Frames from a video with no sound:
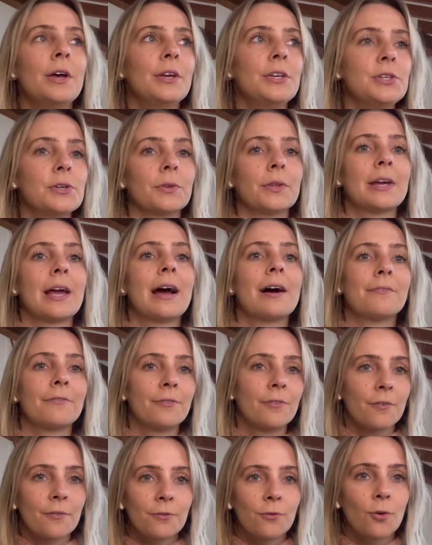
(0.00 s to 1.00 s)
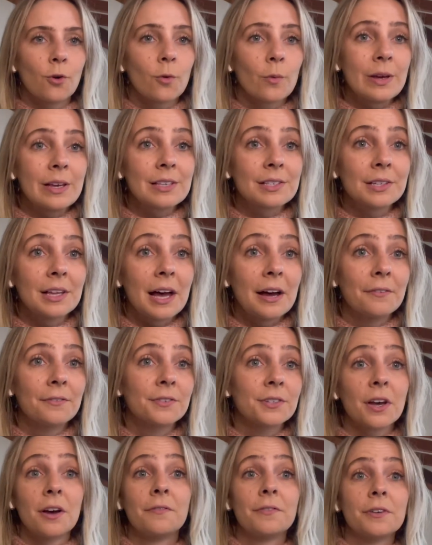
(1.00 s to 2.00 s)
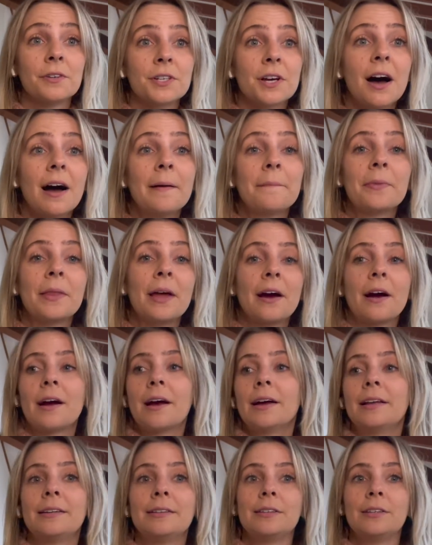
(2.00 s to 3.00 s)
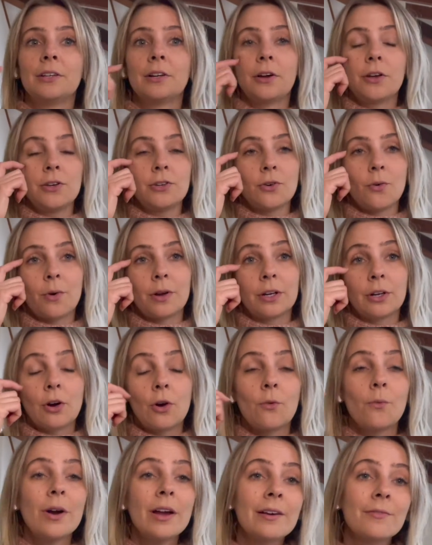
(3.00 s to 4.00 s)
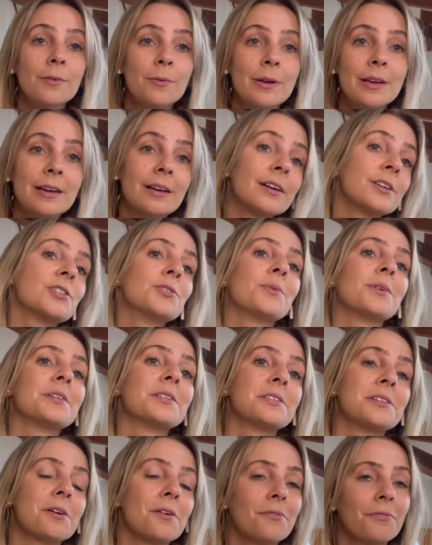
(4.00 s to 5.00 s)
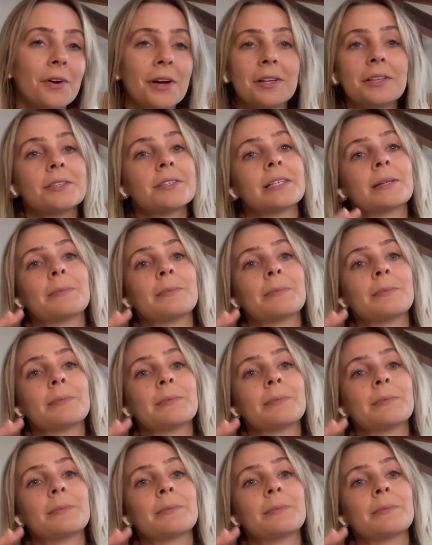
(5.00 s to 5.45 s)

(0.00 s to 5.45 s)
you only have 4 weeks left of your time there, and you know, you don't want to go away every weekend because you want to see your friends, and it